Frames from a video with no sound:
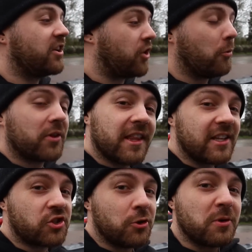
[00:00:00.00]
I don't think
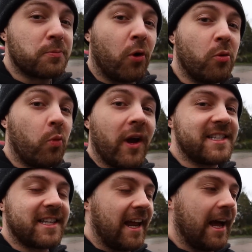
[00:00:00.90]
there's too much point
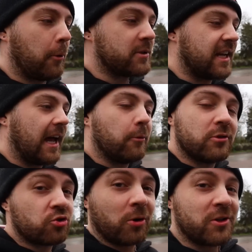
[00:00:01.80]
wasting hours and
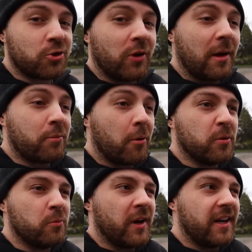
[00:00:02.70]
hours trying to solve that
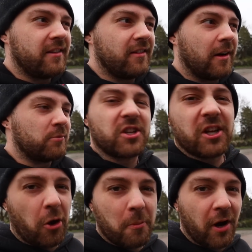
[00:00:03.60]
problem when I'm just
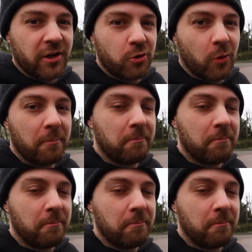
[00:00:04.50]
going to go and buy a new one.